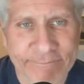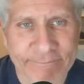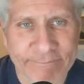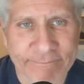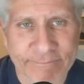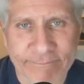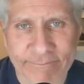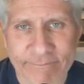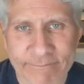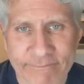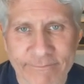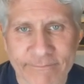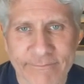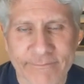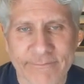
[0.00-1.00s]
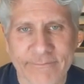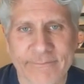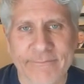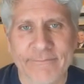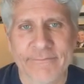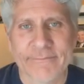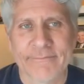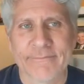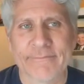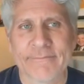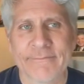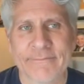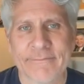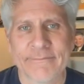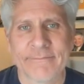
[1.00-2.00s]

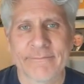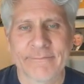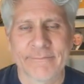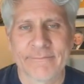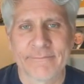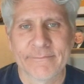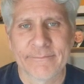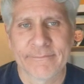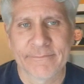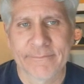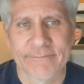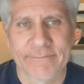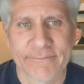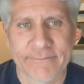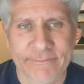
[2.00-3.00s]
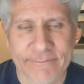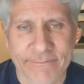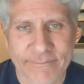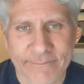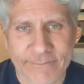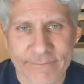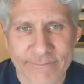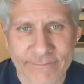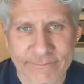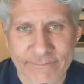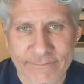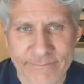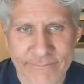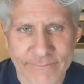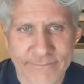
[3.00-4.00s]

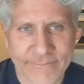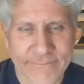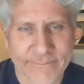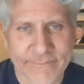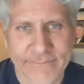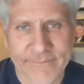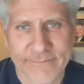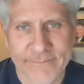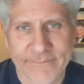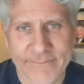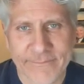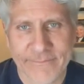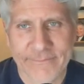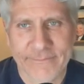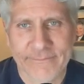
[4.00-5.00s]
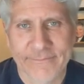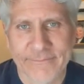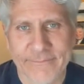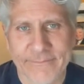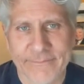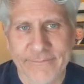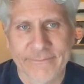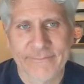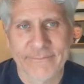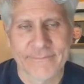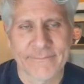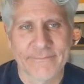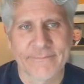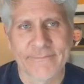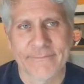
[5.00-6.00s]
(silent)